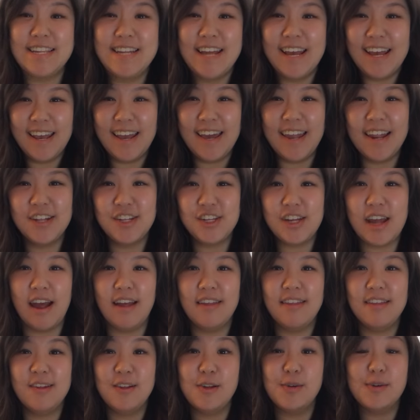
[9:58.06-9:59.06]
didn't get a
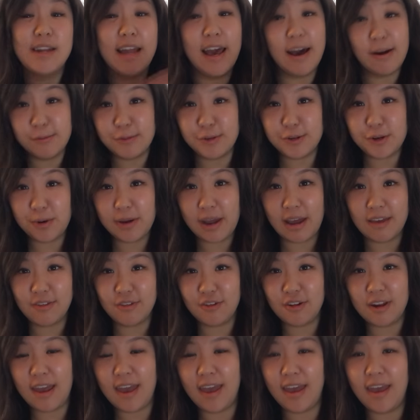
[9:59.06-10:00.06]
chance to do an outro
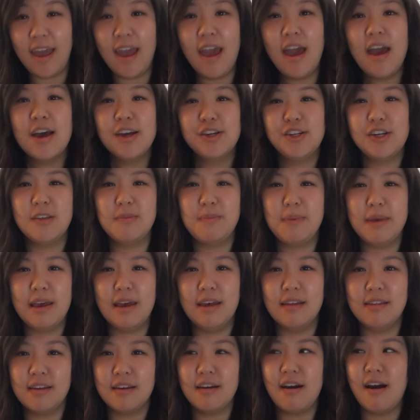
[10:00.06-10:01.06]
yesterday just
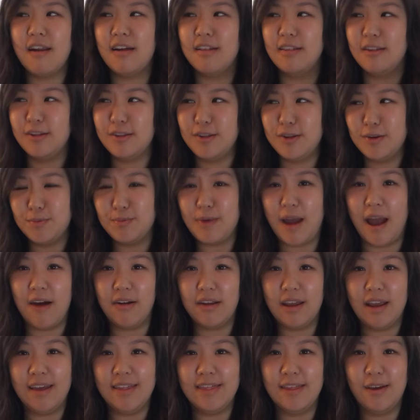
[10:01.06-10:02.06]
because I got a little too
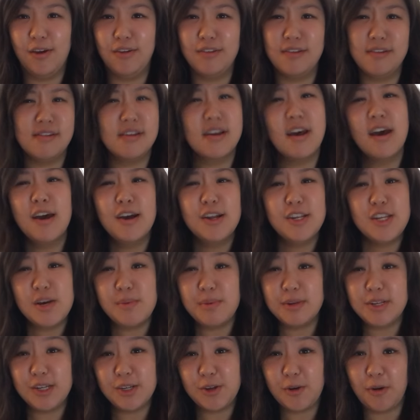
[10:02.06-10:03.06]
rowdy and there's just too much